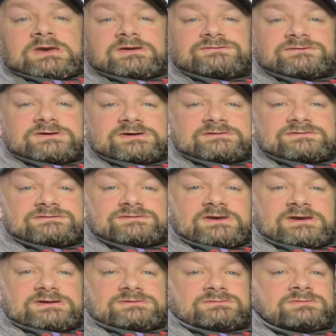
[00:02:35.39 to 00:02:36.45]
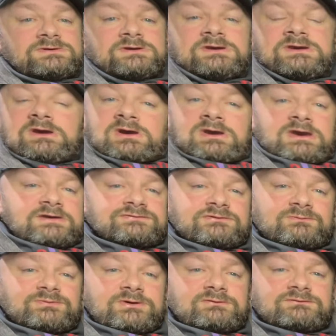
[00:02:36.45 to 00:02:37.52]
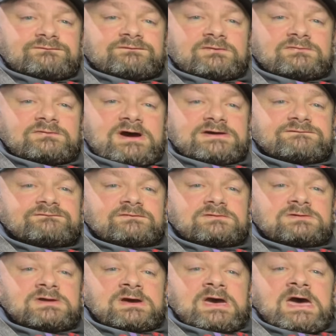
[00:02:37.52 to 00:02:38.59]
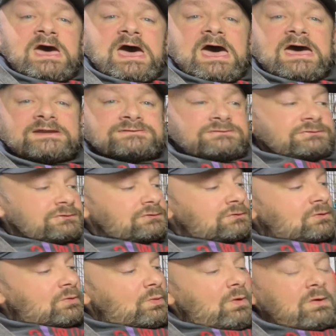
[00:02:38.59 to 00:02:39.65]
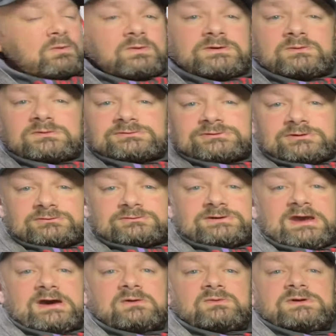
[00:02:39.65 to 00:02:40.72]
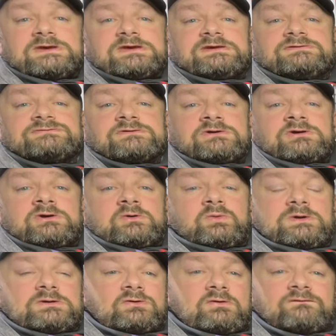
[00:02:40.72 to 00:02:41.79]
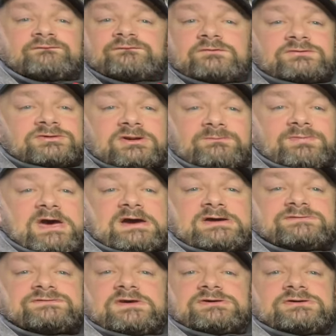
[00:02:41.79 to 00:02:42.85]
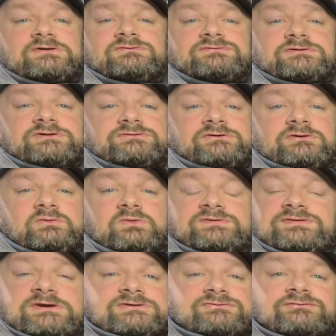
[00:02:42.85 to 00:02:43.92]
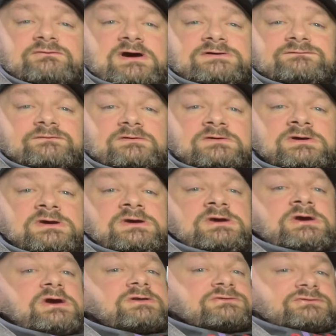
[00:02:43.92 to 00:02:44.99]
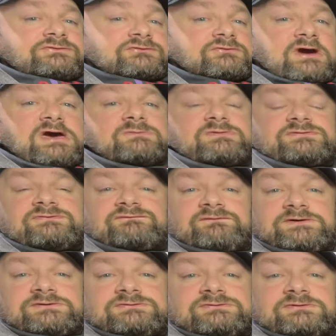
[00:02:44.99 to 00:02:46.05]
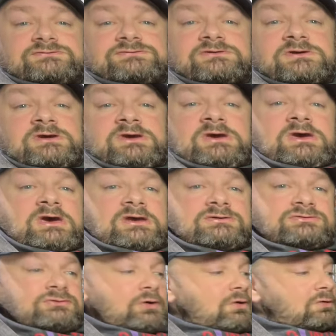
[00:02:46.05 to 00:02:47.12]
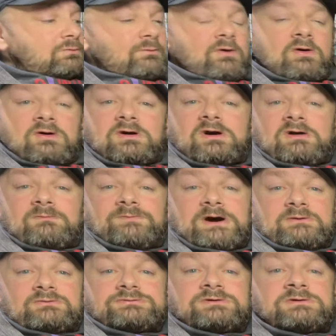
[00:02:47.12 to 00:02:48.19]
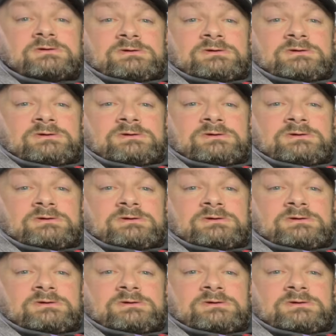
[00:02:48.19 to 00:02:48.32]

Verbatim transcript: as you can see, it's a beautiful rifle. And what we will do now is we'll go front to back as I usually do with each rifle and describe its features and talk more about